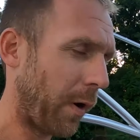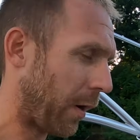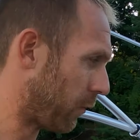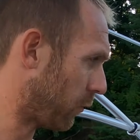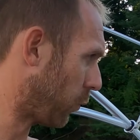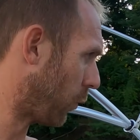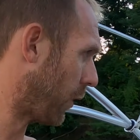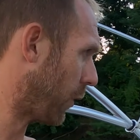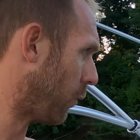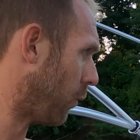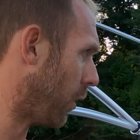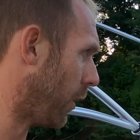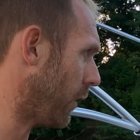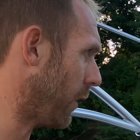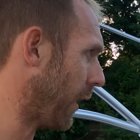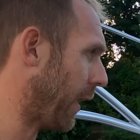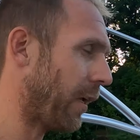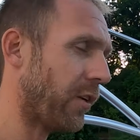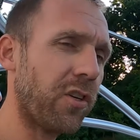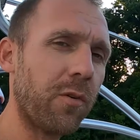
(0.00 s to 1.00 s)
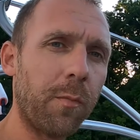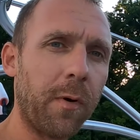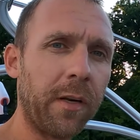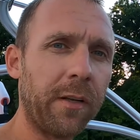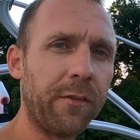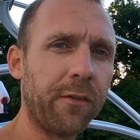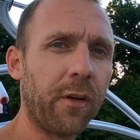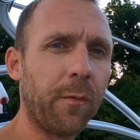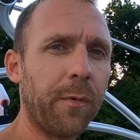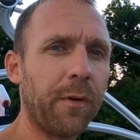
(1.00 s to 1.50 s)
Around 21. Angie
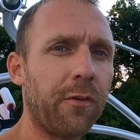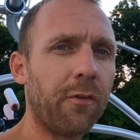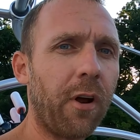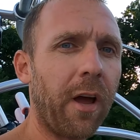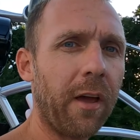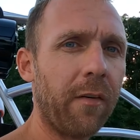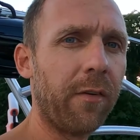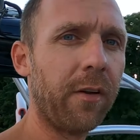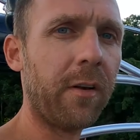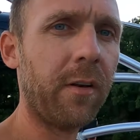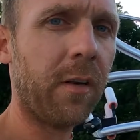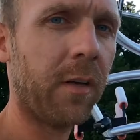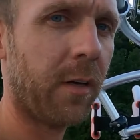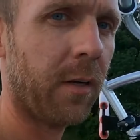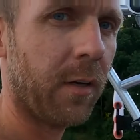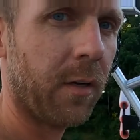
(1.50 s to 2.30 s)
Money's gonna be driving.